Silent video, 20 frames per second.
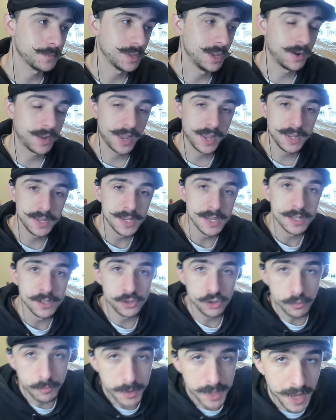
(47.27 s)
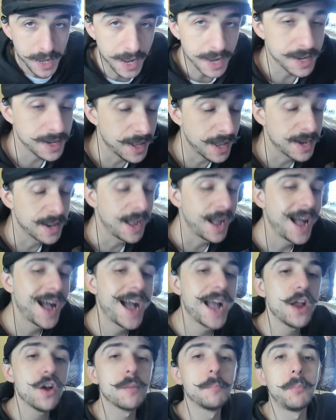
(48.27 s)
okay, to be a, at a
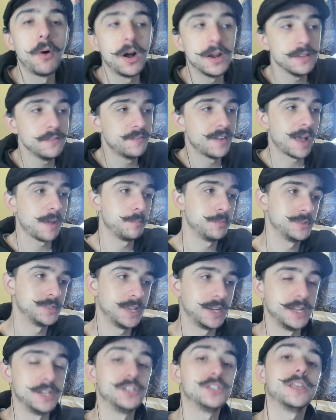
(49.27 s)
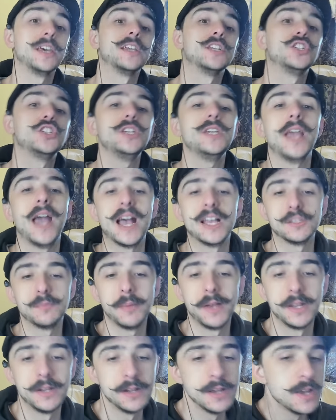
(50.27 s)
higher body fat percentage like she has
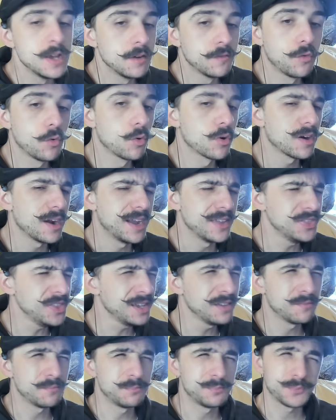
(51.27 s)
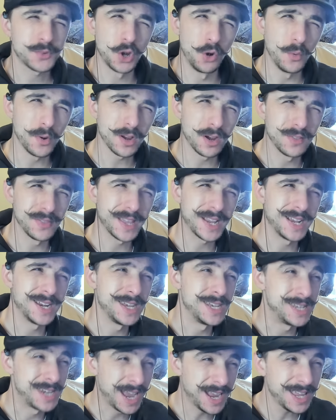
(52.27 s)
been for, I think, going on like a
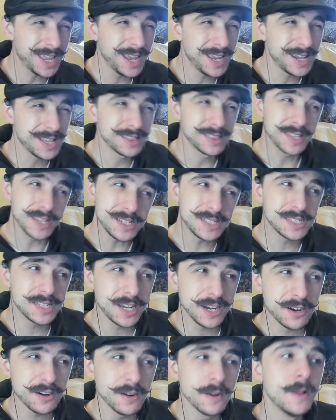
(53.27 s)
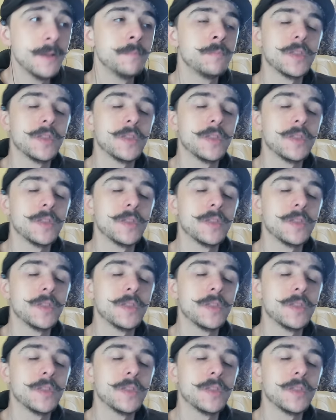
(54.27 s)
decade at least here.